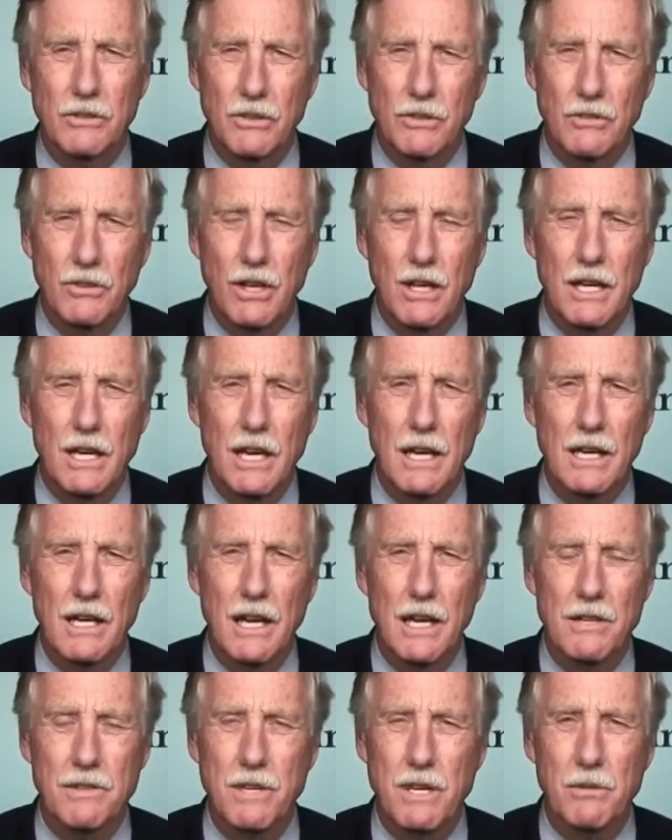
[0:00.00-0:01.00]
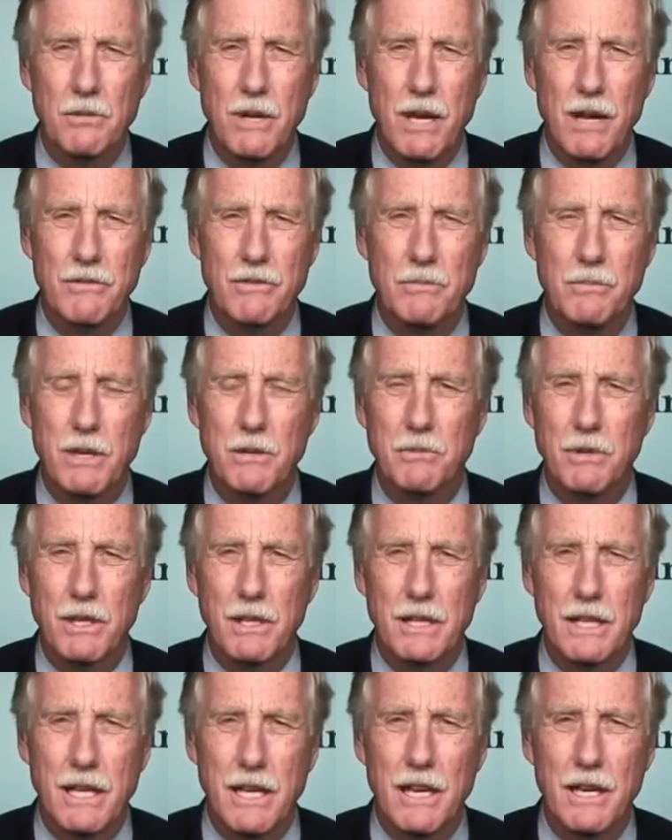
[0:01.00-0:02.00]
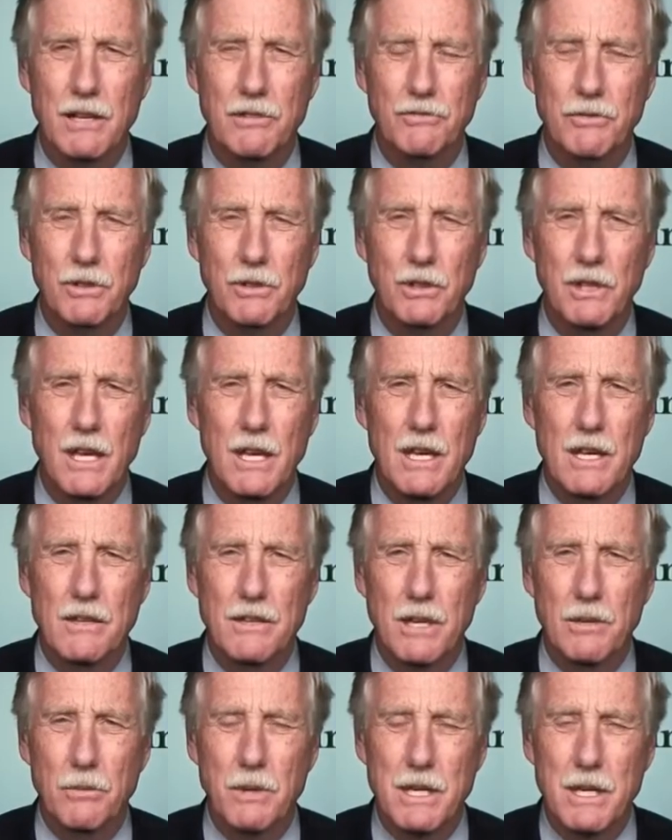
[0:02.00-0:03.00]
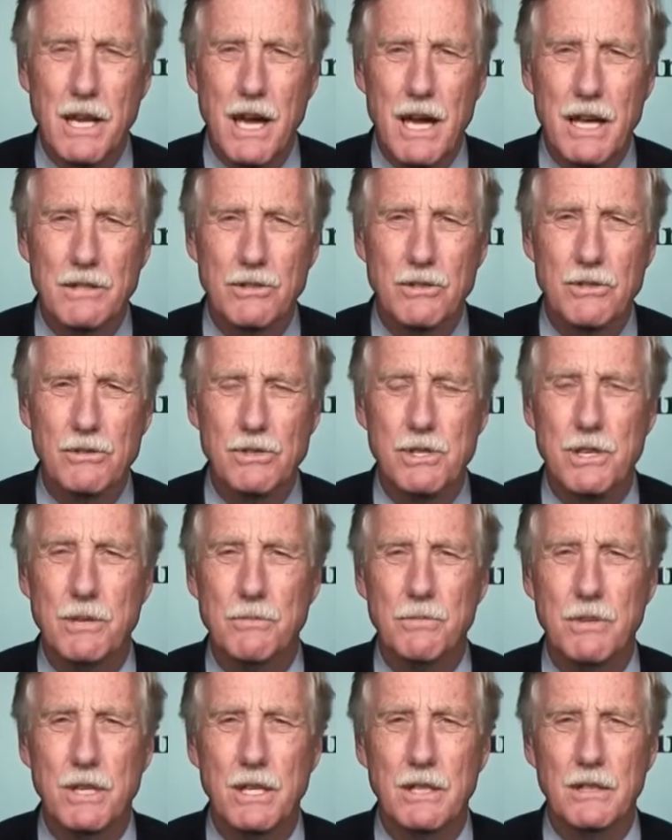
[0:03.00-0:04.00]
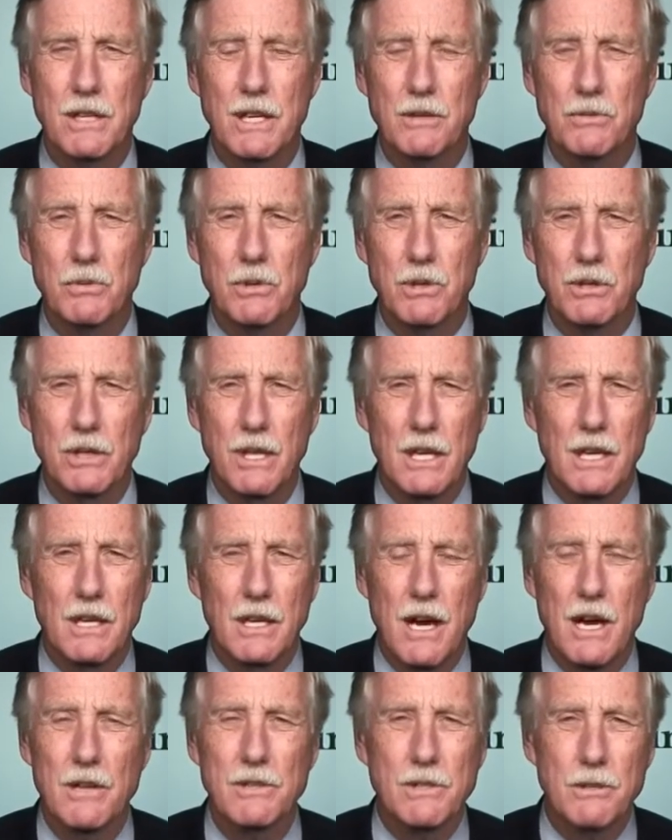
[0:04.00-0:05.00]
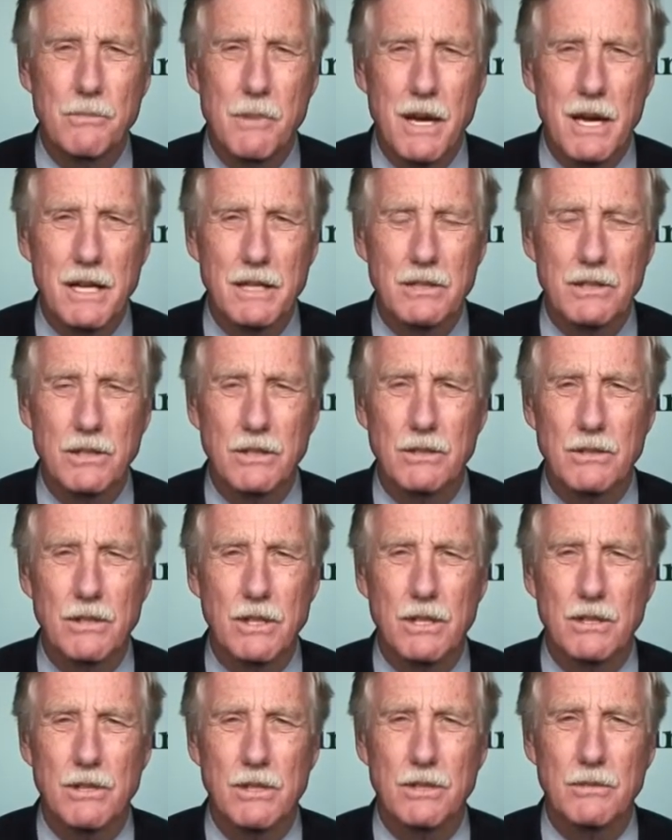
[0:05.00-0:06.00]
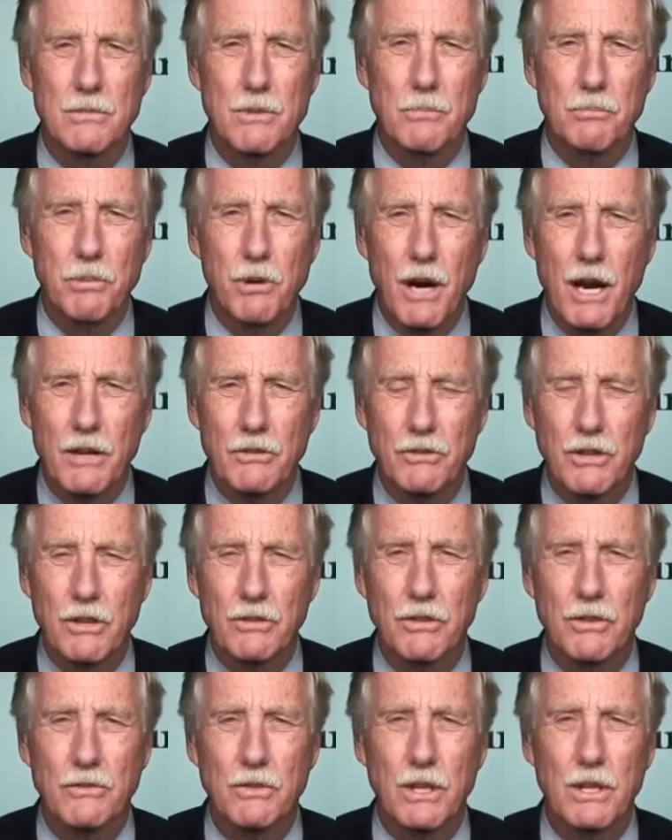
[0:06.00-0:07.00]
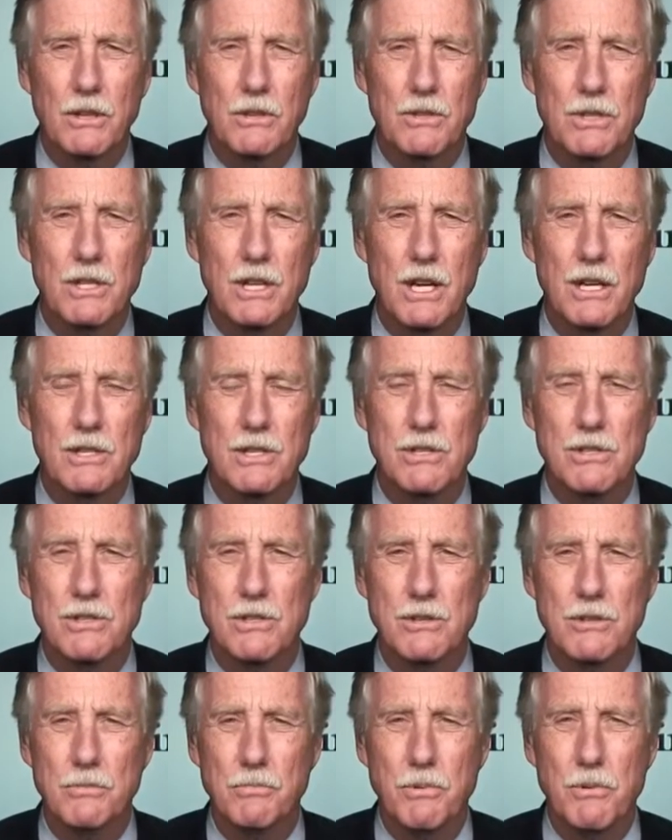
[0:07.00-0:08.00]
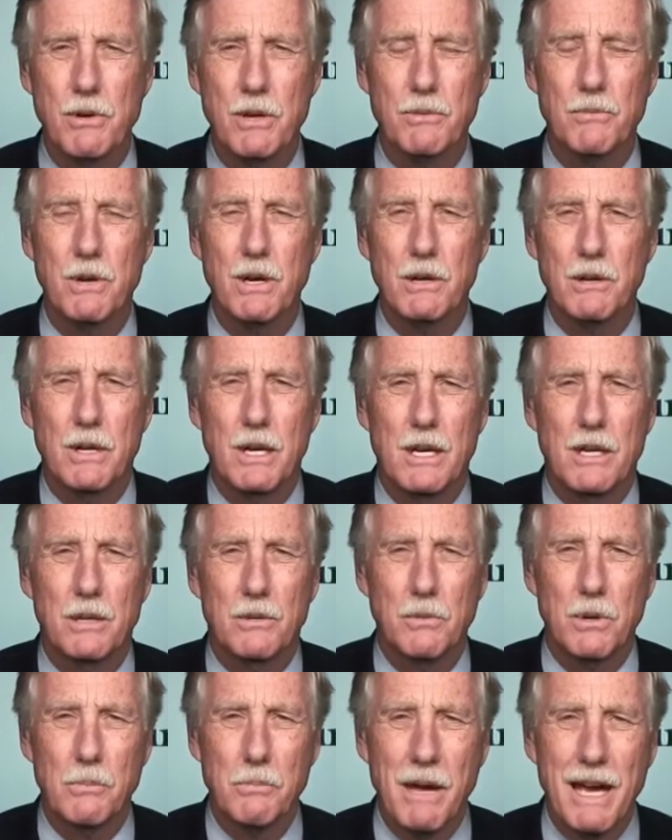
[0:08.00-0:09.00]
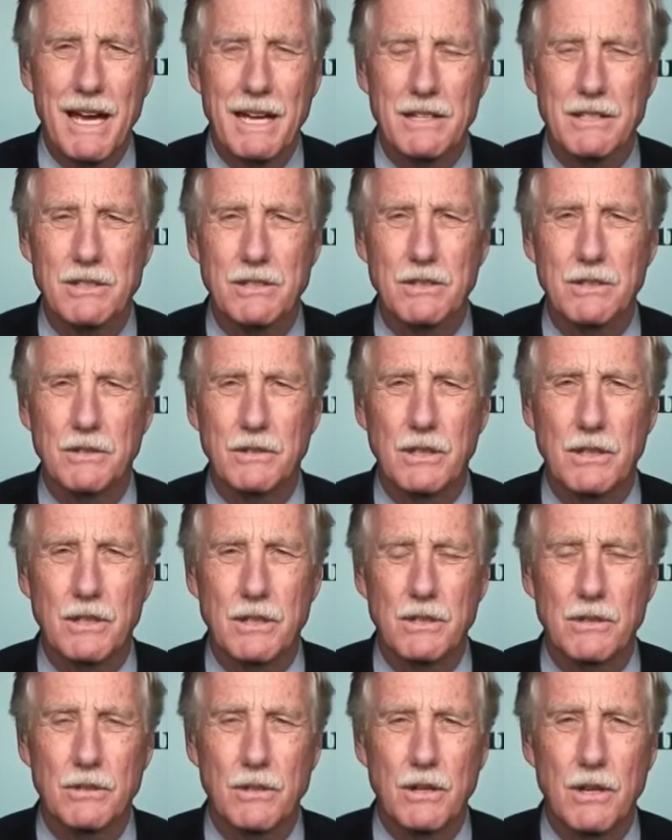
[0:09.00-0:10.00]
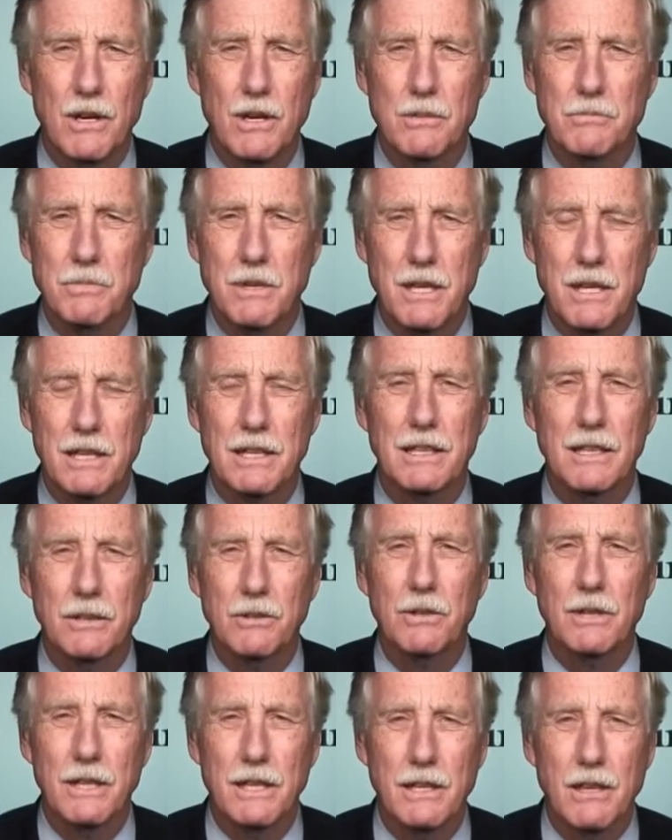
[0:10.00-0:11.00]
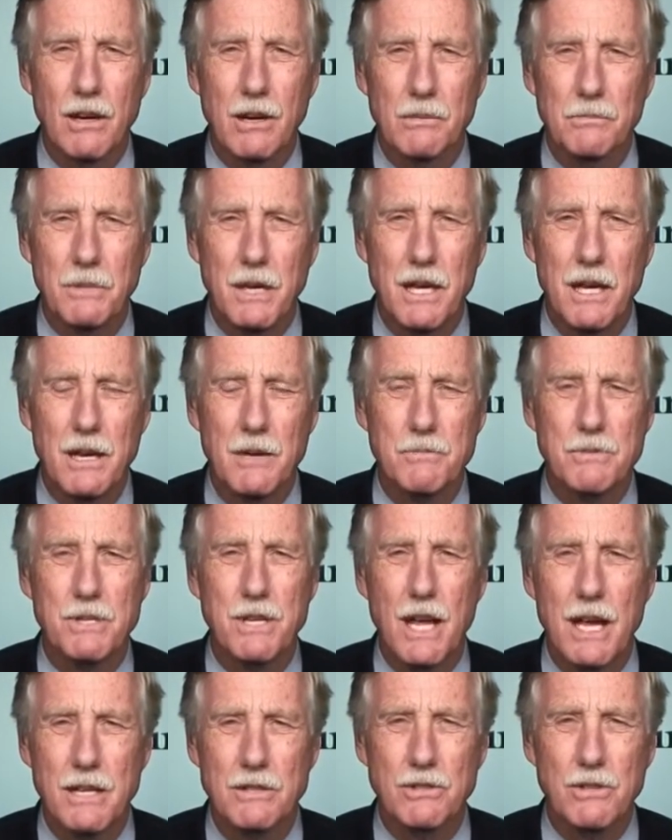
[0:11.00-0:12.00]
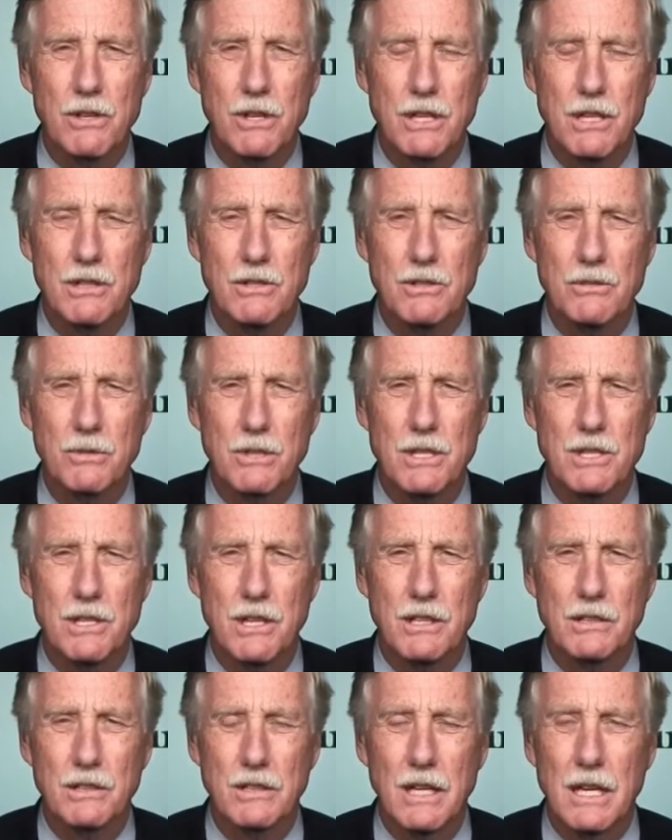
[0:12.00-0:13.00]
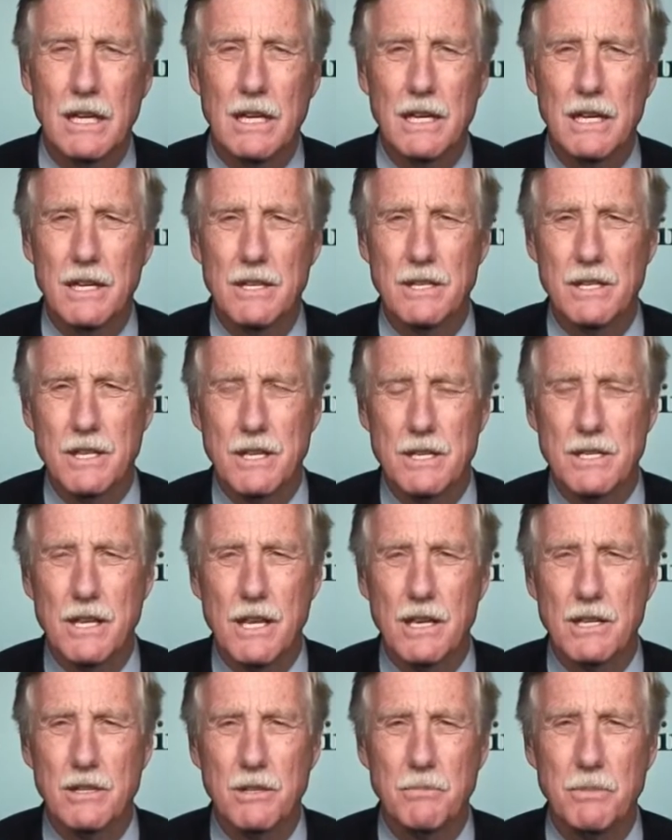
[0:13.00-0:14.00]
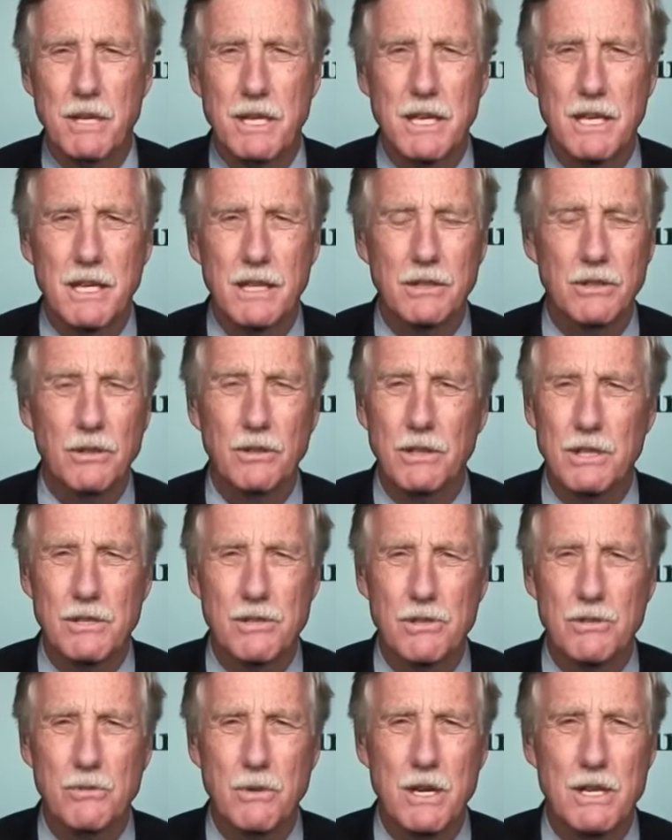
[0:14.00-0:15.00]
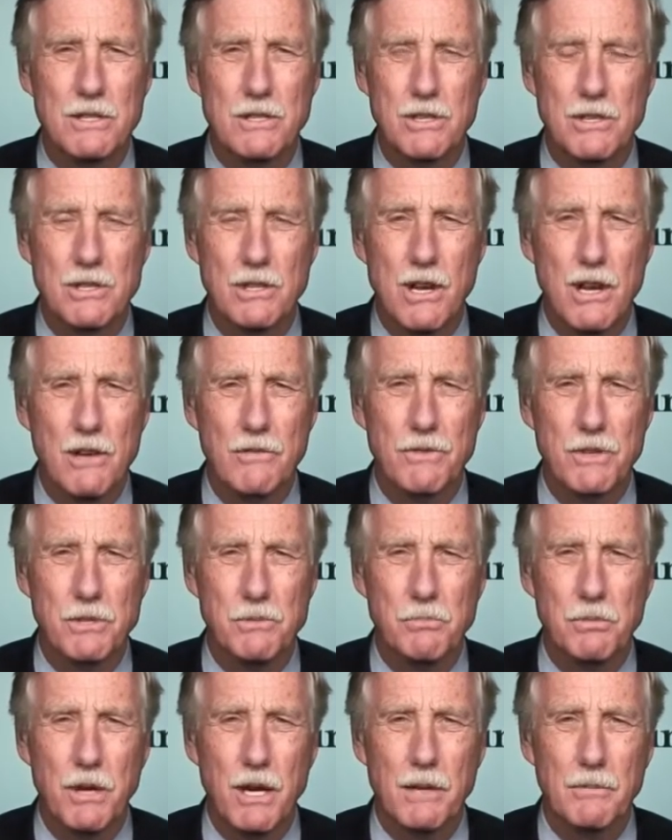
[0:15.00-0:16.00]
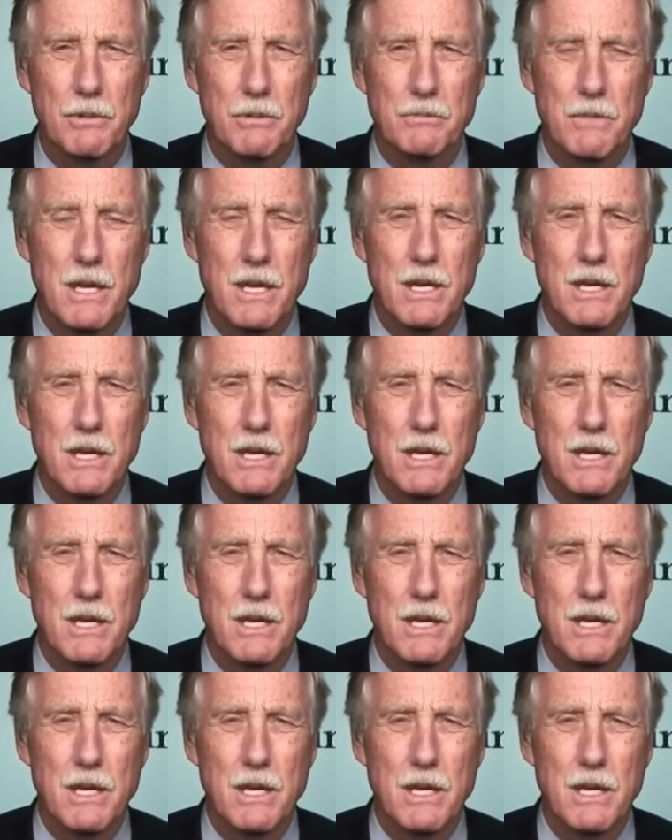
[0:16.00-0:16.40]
I say, I, I, think we have to be really careful that we not do something that will undermine the, the, the, the process of negotiations to the point where we're back to, you know, arm literally armed camps, not talking to each other. And as I said at the beginning, there are only two ways to solve this problem.